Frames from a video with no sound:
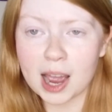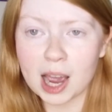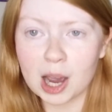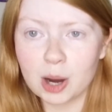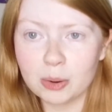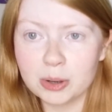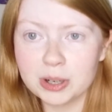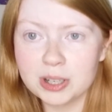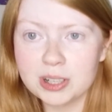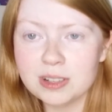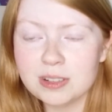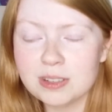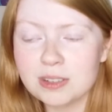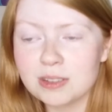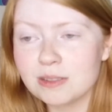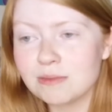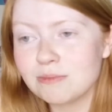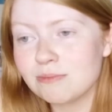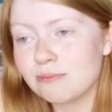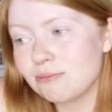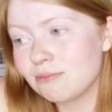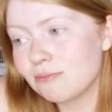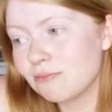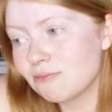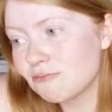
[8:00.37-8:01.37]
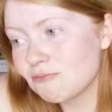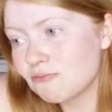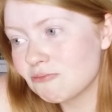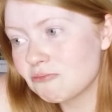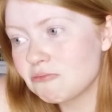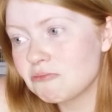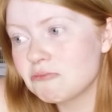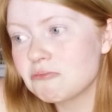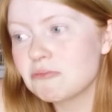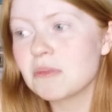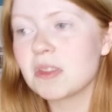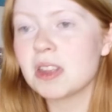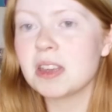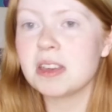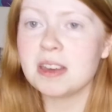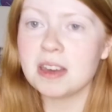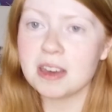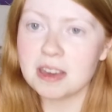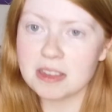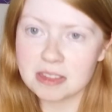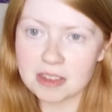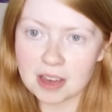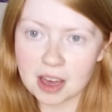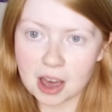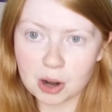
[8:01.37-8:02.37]
hours.
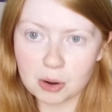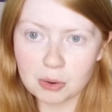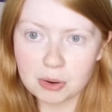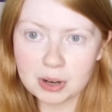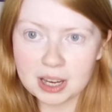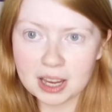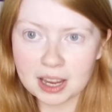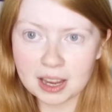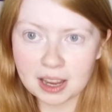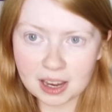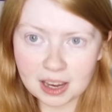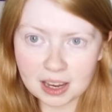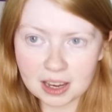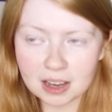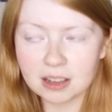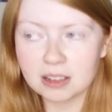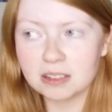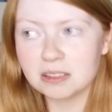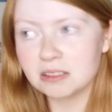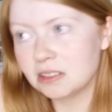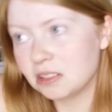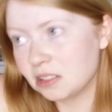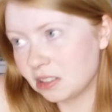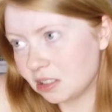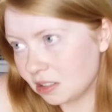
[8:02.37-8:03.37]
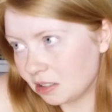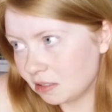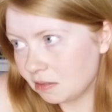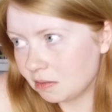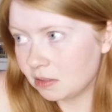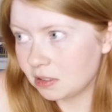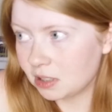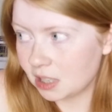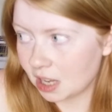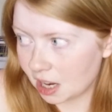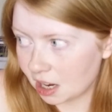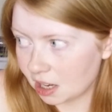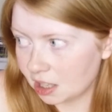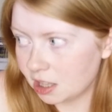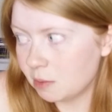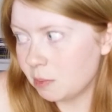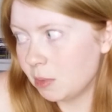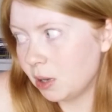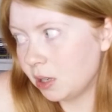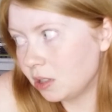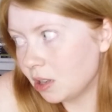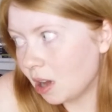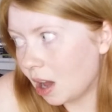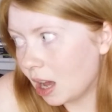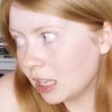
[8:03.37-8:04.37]
I thought, okay, I'll stay at the
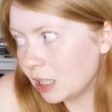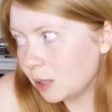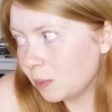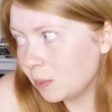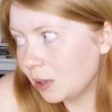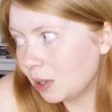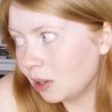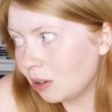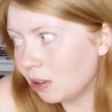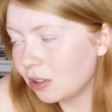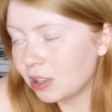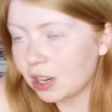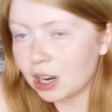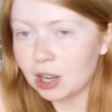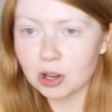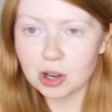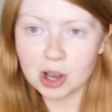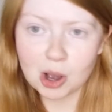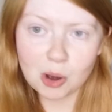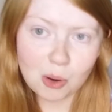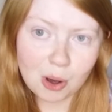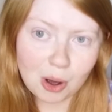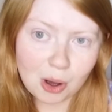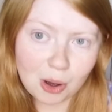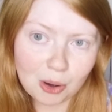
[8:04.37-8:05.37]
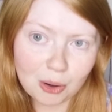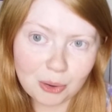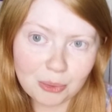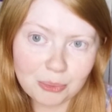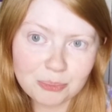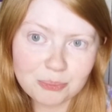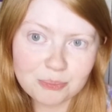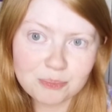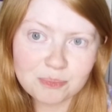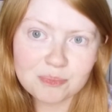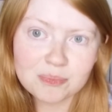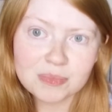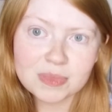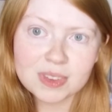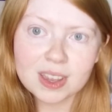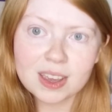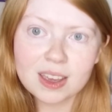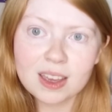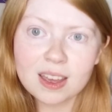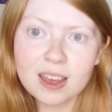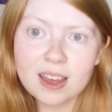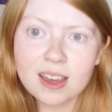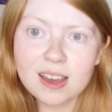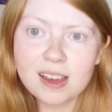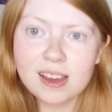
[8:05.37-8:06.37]
mental hospital, then I'll go home.
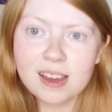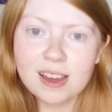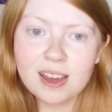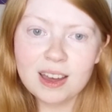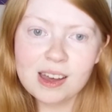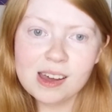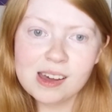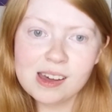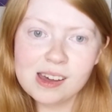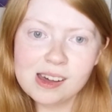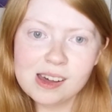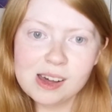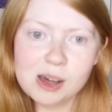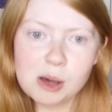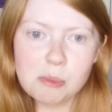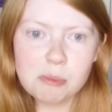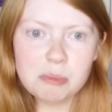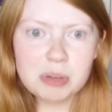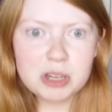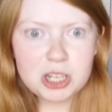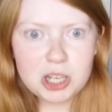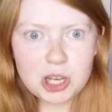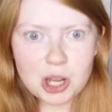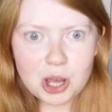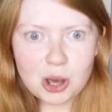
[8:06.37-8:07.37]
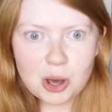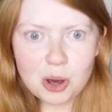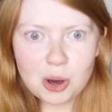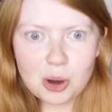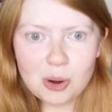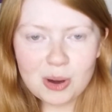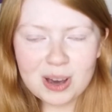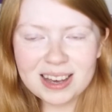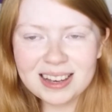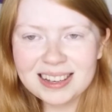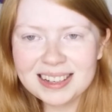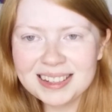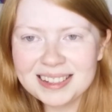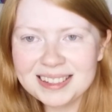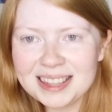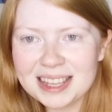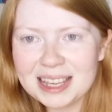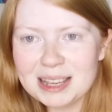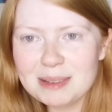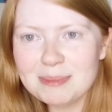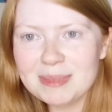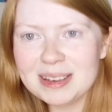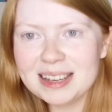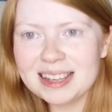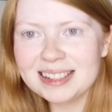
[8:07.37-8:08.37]
But no,
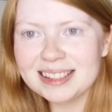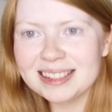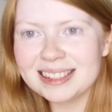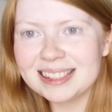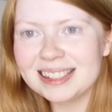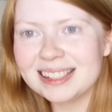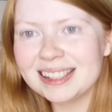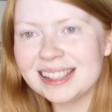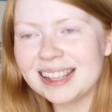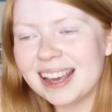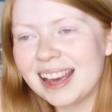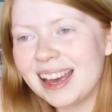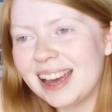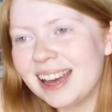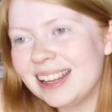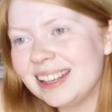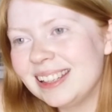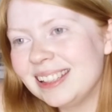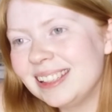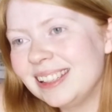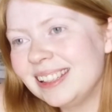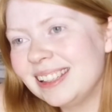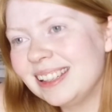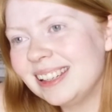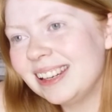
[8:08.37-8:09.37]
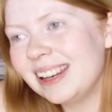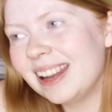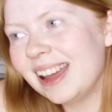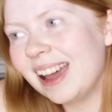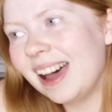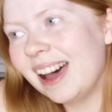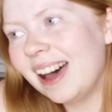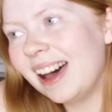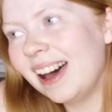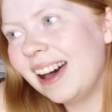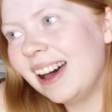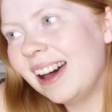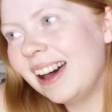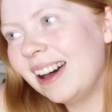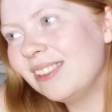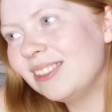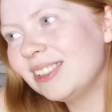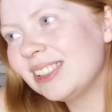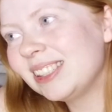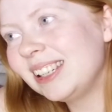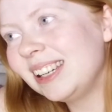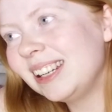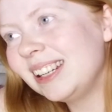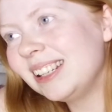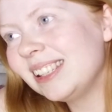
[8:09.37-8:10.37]
they meant that I
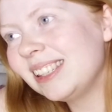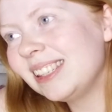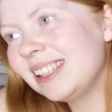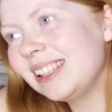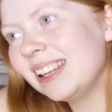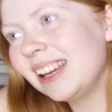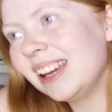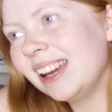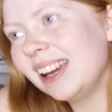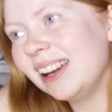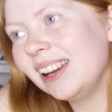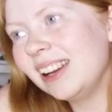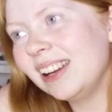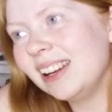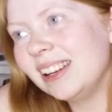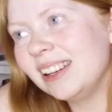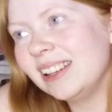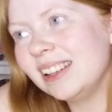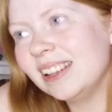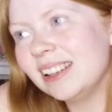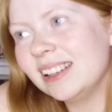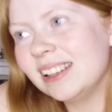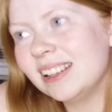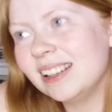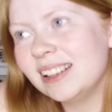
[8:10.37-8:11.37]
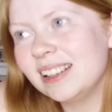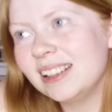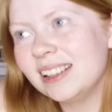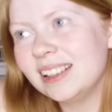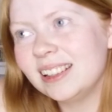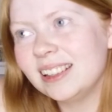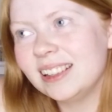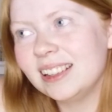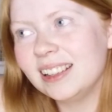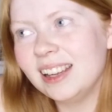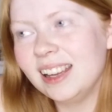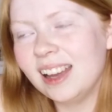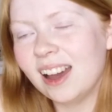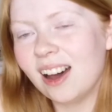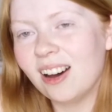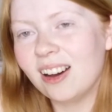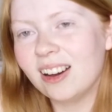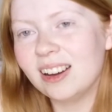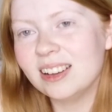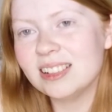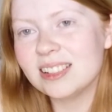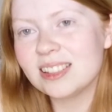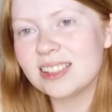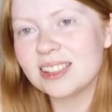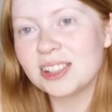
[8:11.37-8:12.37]
was gonna stay
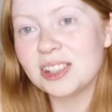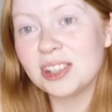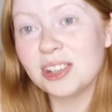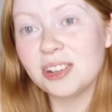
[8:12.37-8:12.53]
on